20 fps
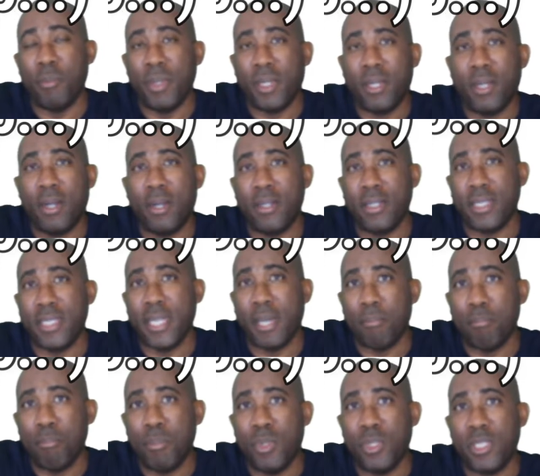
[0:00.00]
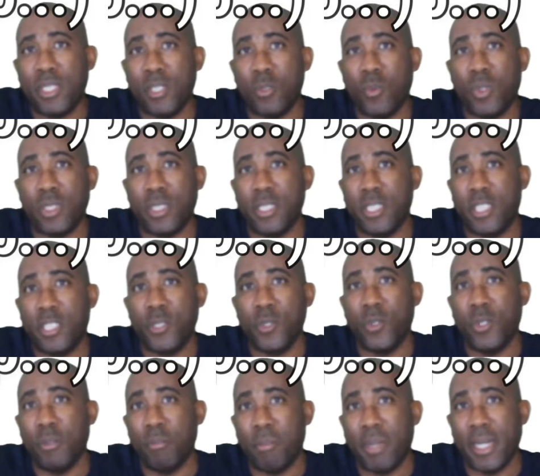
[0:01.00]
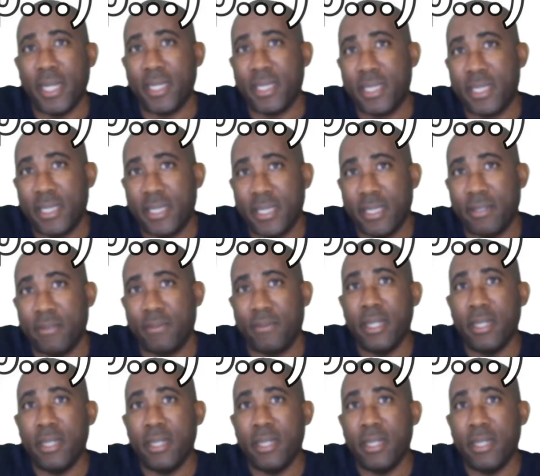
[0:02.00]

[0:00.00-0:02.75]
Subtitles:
because that bushing wasn't sold by itself.